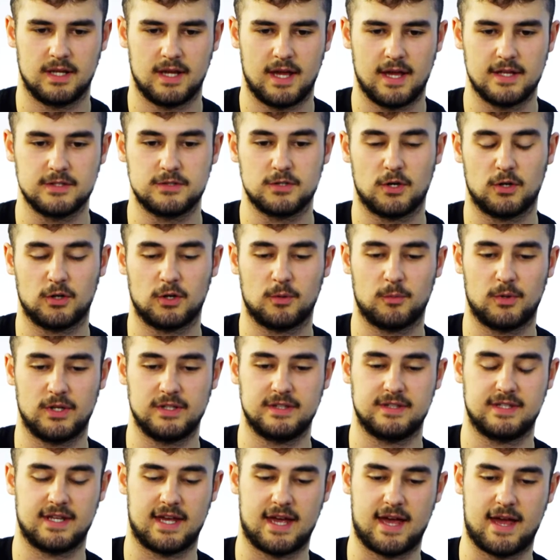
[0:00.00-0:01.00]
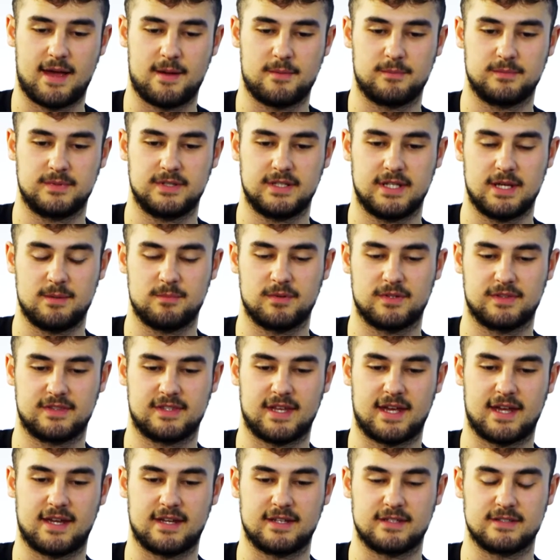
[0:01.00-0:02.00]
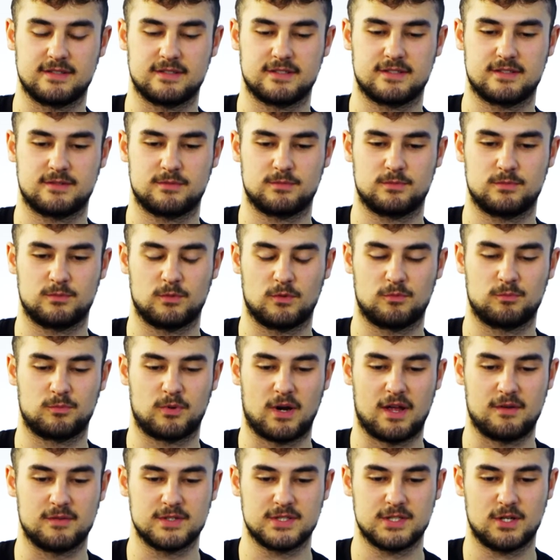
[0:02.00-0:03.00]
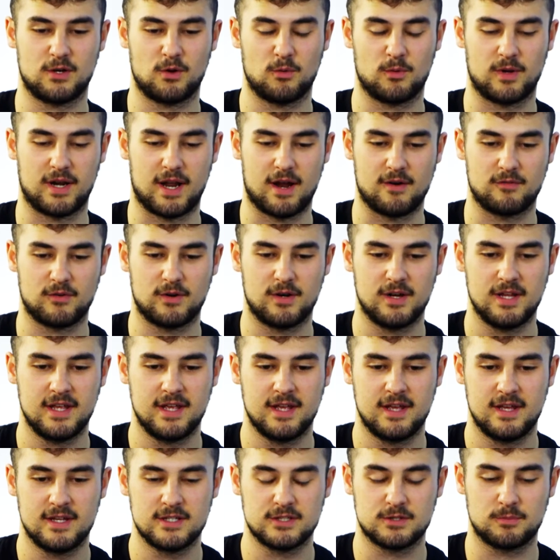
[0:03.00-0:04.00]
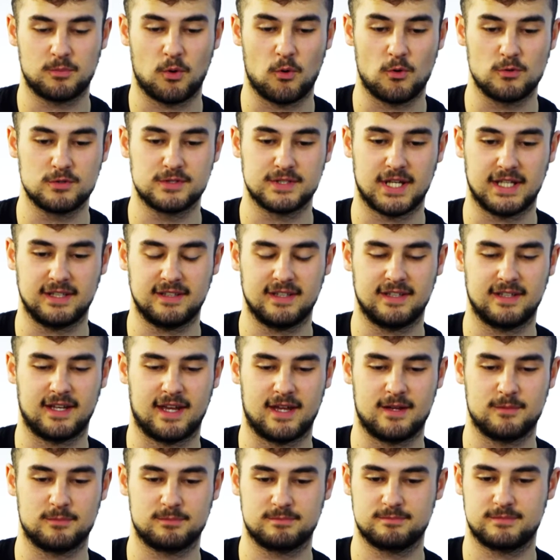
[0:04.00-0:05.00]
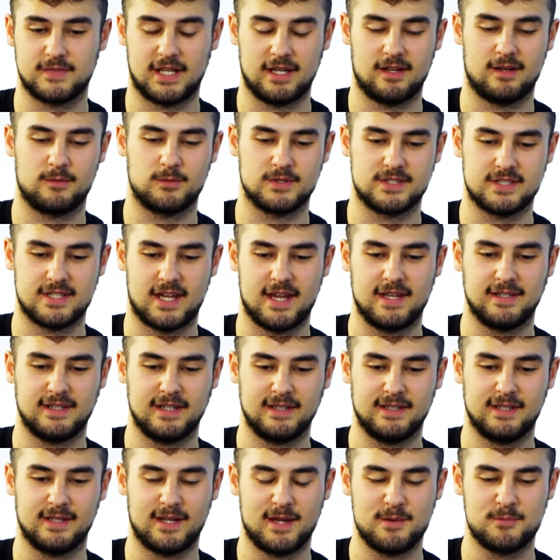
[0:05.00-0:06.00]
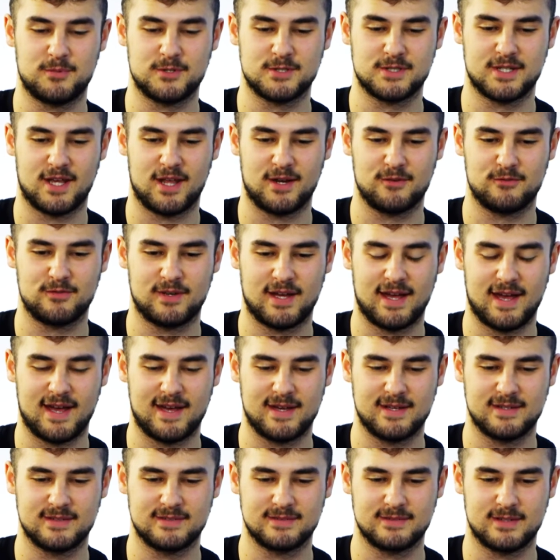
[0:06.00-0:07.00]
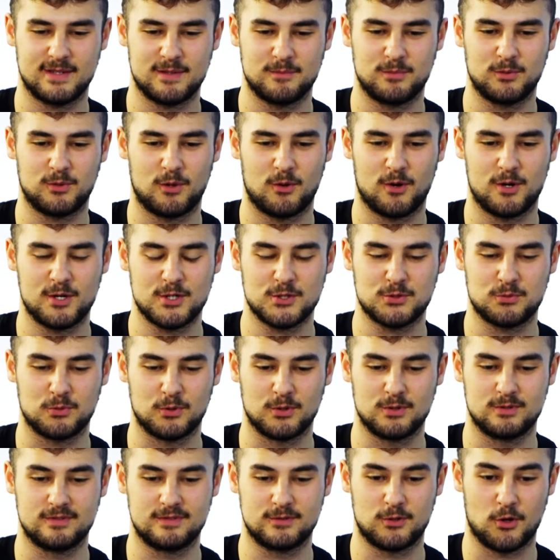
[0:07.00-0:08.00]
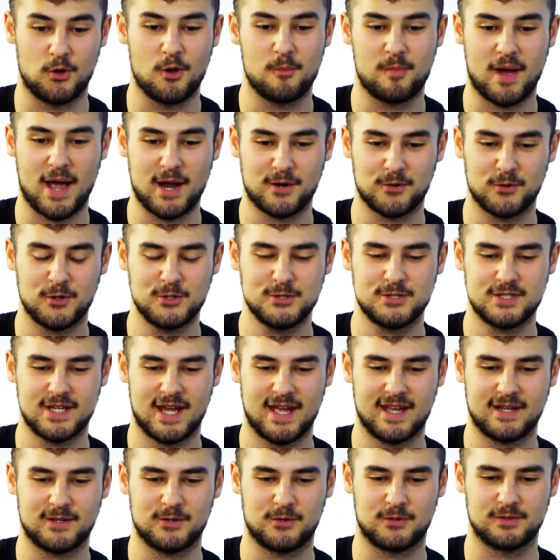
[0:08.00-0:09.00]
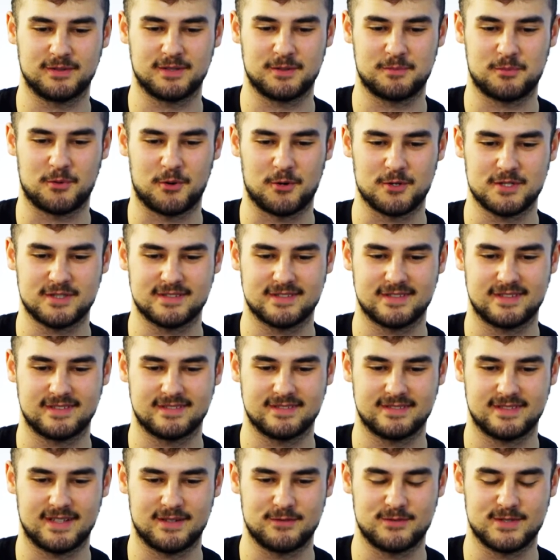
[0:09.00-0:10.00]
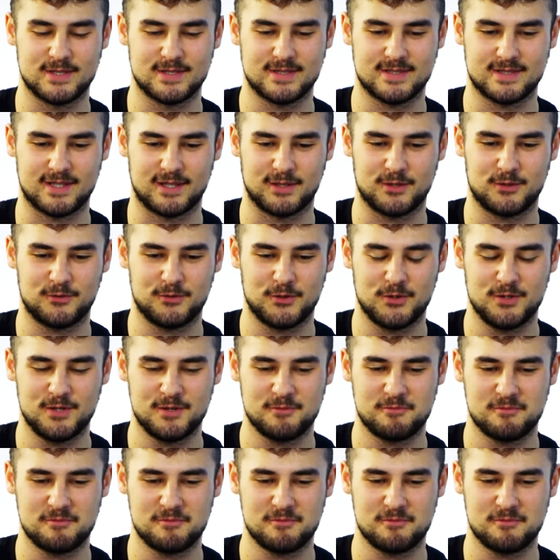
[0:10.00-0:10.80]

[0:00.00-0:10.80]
And talking about keeping things with privacy or whatever, suppose I would say 99% of employers would do a background check on the person they've just interviewed.